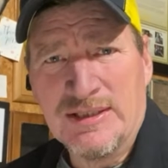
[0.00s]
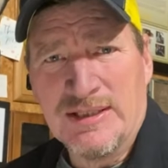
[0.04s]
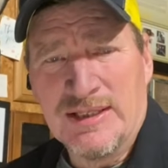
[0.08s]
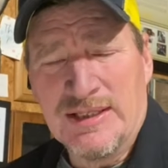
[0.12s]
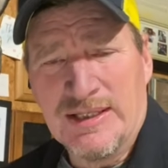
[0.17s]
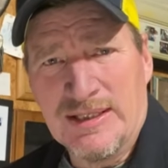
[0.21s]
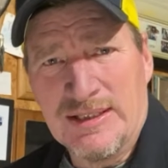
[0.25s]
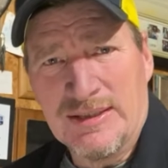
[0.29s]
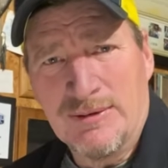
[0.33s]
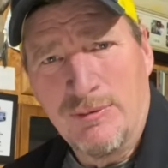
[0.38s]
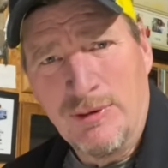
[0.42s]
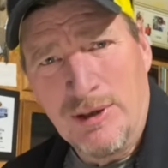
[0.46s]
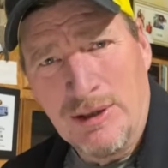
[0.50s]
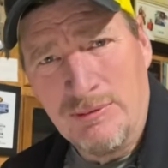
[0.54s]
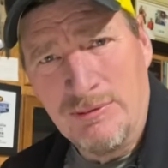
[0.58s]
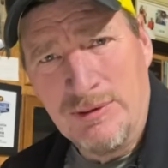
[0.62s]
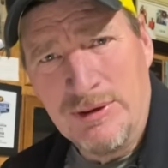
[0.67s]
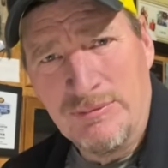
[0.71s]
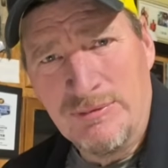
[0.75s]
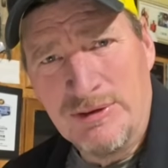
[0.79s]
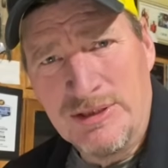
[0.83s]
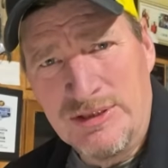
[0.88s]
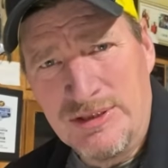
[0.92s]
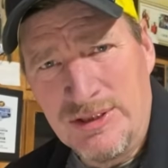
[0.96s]
And what we
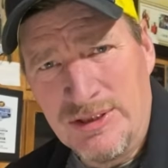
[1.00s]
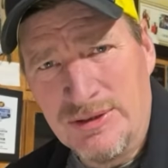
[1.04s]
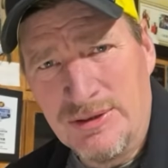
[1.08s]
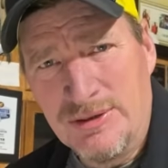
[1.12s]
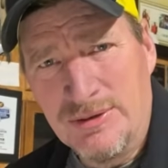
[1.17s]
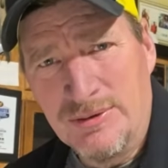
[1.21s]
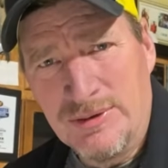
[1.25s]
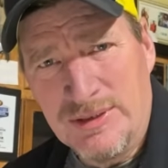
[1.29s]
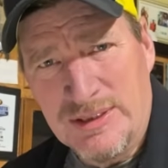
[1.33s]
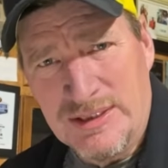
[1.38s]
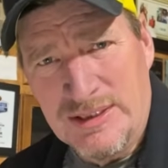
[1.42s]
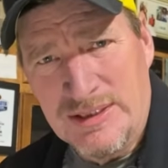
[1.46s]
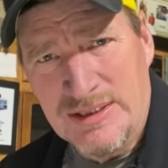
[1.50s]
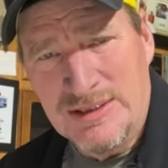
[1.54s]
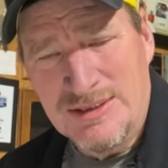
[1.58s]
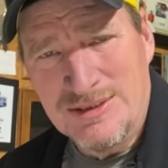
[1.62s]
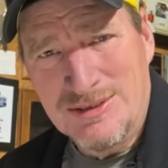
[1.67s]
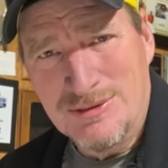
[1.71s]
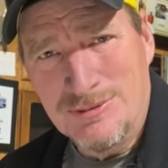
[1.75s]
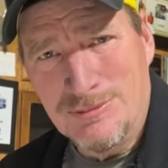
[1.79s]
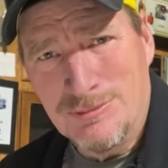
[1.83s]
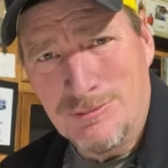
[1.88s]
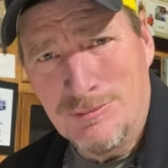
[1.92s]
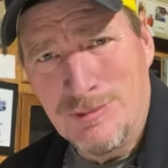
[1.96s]
would do
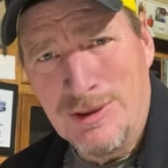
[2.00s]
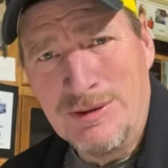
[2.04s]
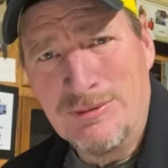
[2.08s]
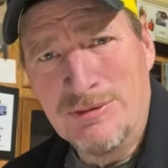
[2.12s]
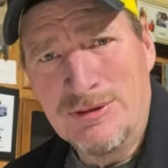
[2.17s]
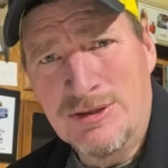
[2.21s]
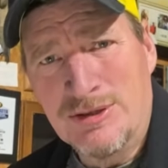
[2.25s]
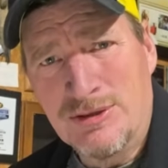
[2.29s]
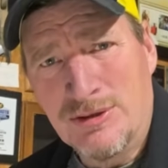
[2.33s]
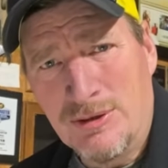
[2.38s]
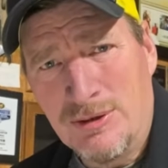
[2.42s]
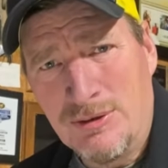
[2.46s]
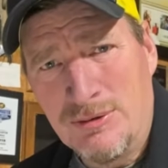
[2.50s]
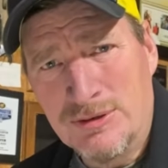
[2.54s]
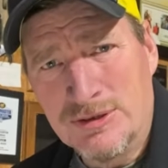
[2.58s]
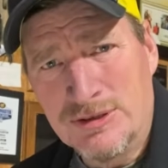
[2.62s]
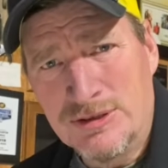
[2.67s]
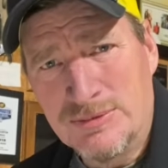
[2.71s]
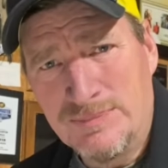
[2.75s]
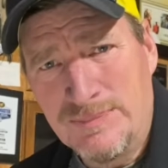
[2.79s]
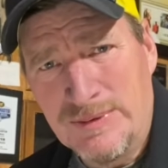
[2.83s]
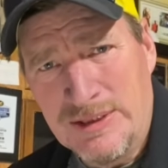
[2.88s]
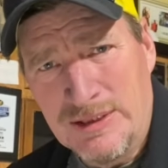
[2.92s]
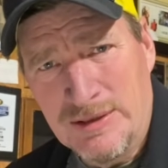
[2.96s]
is we would throw a
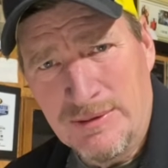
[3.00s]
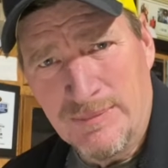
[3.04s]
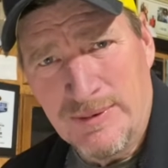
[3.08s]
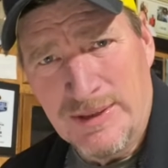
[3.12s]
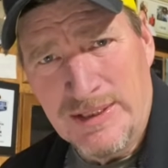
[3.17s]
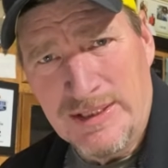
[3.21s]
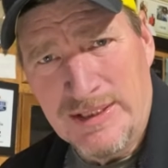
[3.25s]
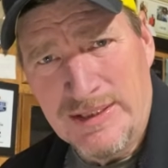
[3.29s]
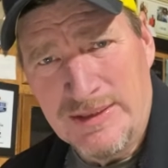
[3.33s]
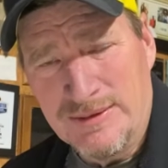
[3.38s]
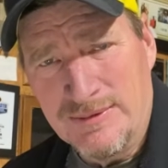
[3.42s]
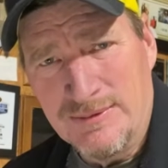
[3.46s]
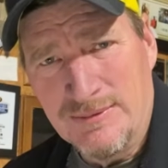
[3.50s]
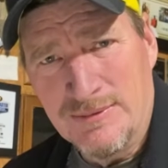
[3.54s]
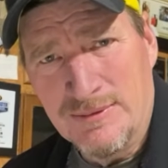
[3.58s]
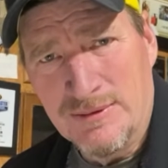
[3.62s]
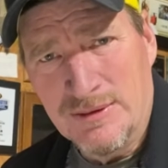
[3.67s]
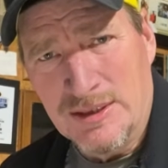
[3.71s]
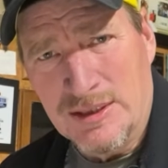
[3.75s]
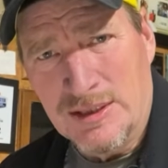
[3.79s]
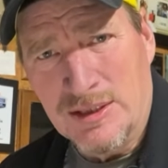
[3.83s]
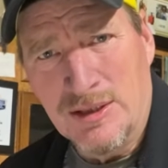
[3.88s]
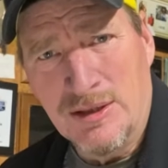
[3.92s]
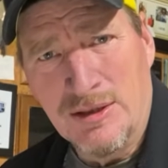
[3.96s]
spinnerbait
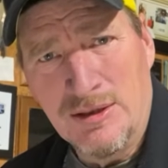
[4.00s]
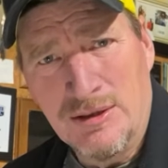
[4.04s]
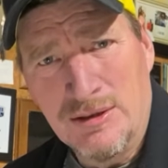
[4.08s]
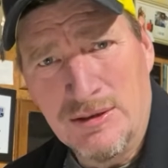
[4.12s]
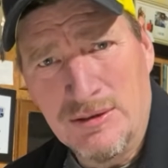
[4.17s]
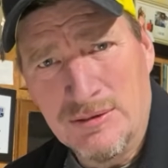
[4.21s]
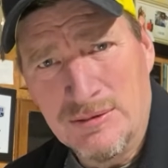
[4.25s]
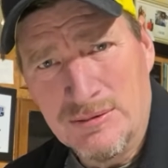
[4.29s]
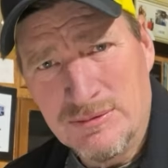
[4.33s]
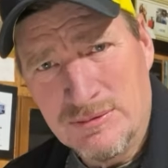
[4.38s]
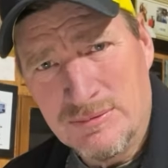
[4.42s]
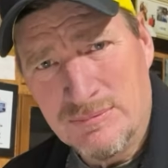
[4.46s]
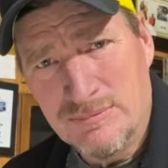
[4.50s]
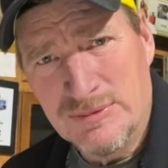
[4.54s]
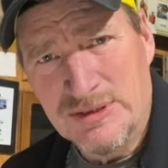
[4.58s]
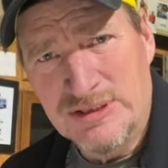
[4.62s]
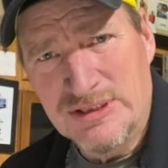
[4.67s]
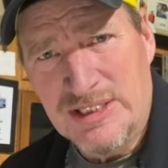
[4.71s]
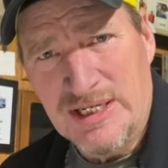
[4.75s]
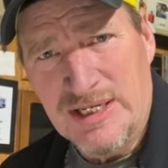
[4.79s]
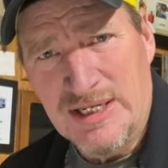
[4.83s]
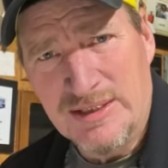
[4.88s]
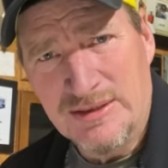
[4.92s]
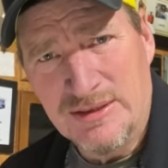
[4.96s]
along
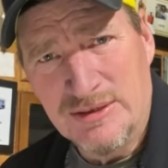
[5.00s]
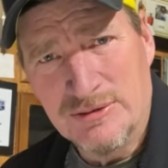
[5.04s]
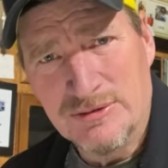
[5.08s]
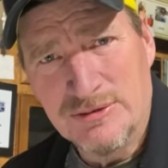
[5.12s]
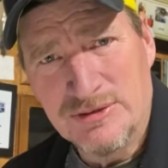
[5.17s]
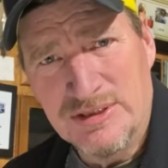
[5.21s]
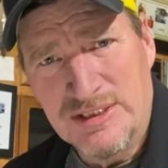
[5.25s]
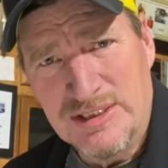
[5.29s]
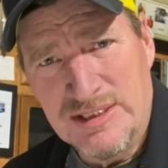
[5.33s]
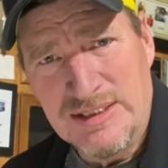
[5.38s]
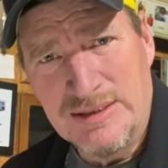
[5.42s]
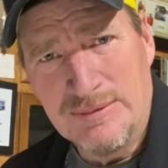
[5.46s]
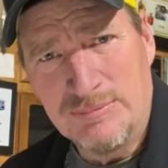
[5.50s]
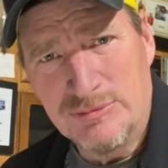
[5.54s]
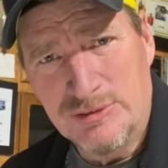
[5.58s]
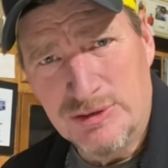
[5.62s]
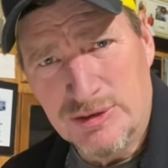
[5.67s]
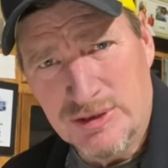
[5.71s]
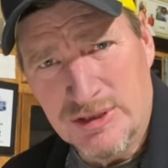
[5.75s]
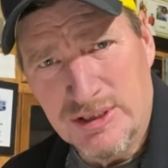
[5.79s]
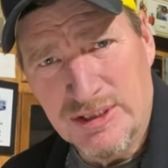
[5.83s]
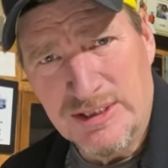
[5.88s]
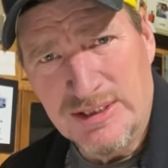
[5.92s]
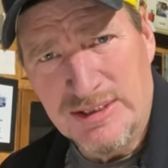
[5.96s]
beside those deep
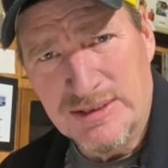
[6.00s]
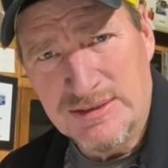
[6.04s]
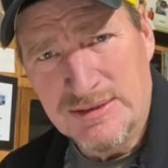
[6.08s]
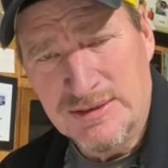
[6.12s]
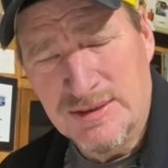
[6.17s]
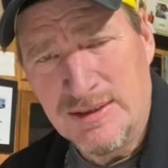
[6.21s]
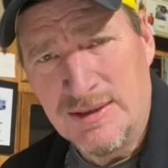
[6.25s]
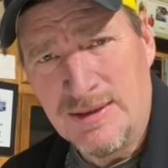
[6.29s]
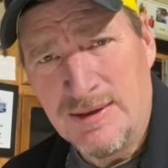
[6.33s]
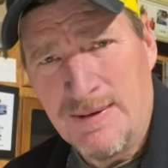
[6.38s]
trees.